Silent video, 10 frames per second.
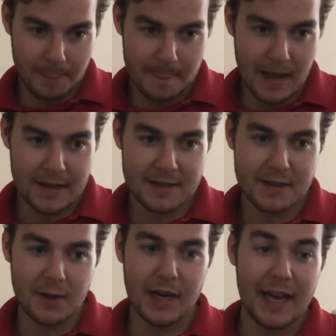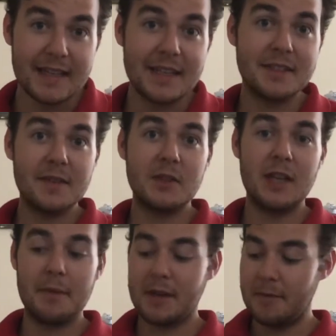And so an anti-servo
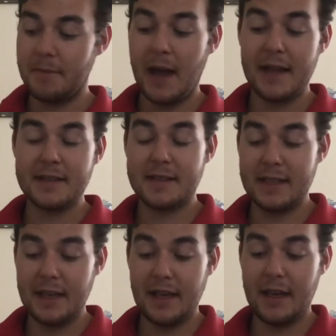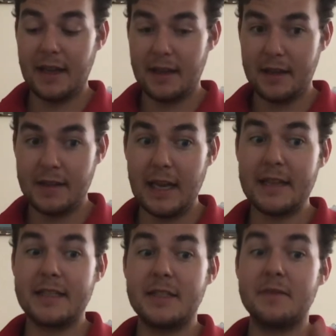tab combines the
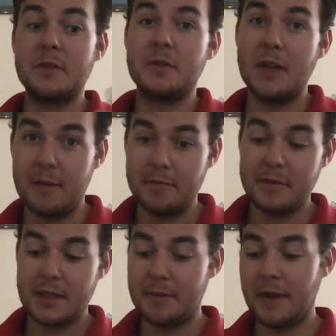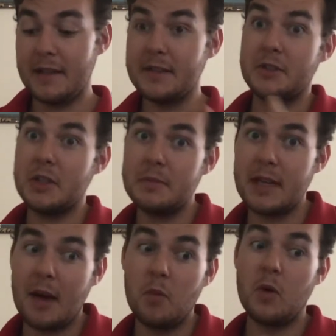anti-servo trim combines the trim
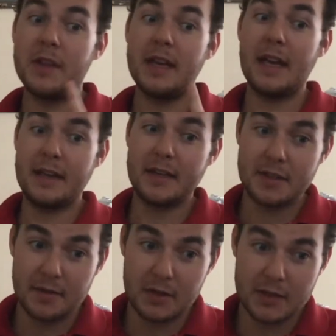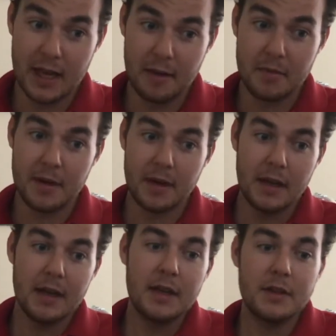tab with an anti-servo tab
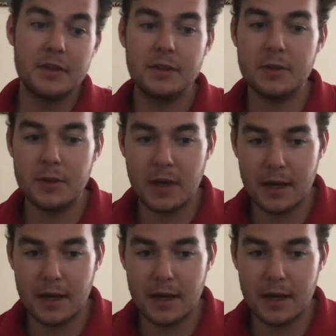to